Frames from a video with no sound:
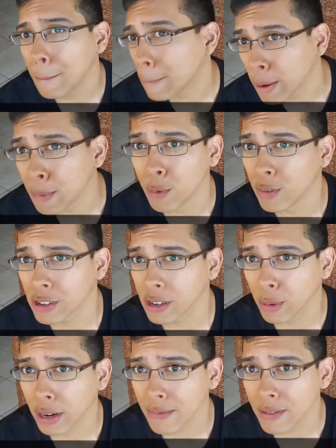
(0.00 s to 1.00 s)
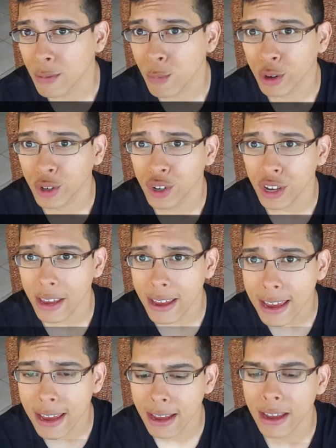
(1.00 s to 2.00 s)
Then we move into number 11, which
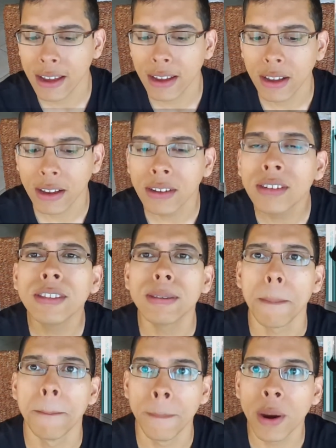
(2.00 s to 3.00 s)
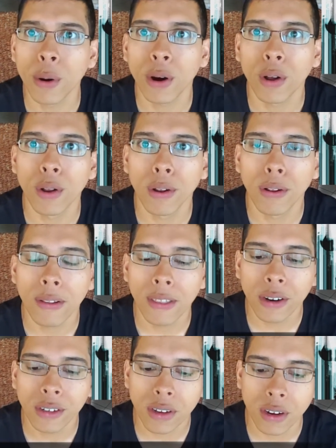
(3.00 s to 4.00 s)
is Miracle.
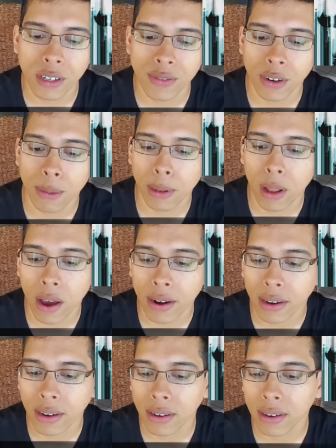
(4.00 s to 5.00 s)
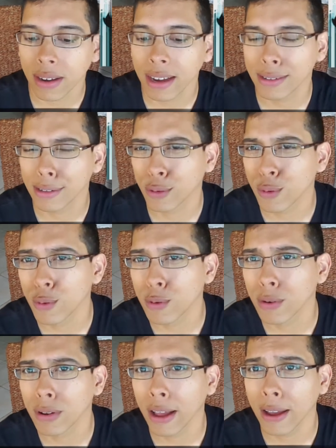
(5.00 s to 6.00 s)
Their song is very melodic. It has this
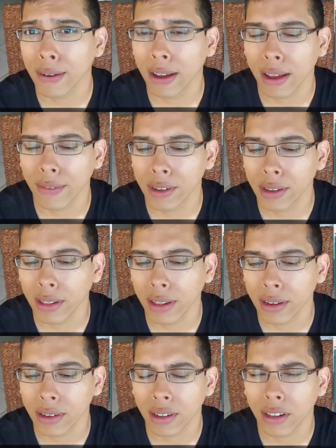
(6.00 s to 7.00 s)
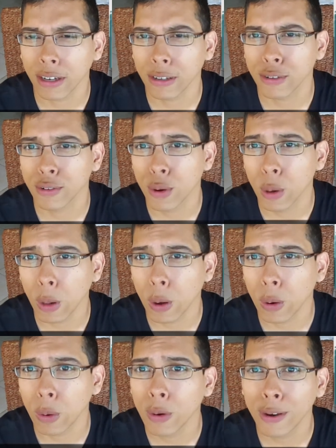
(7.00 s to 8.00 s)
cool, heavy, like
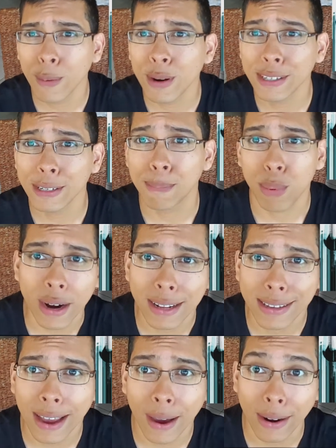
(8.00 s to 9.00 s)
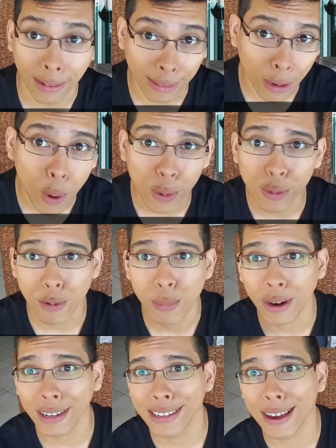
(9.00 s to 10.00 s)
solo. You know when he says breakdown and they go into a
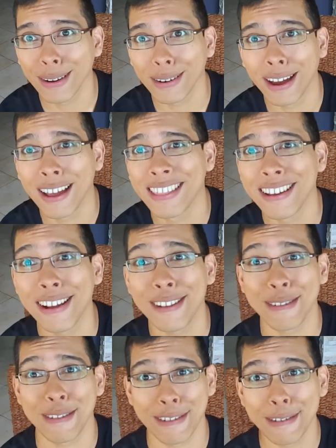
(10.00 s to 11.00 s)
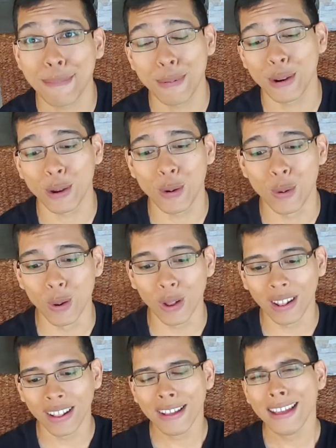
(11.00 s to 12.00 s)
breakdown? I think that's pretty
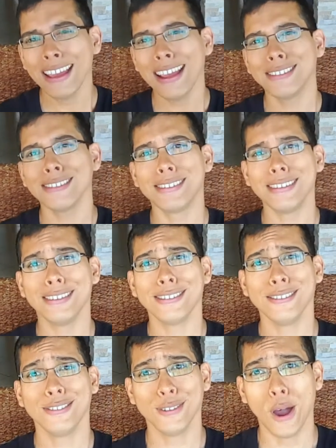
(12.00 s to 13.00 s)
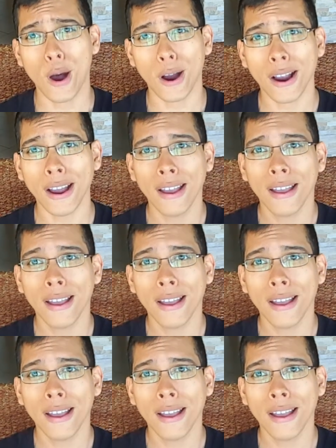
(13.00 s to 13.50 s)
cool. It's a decent song.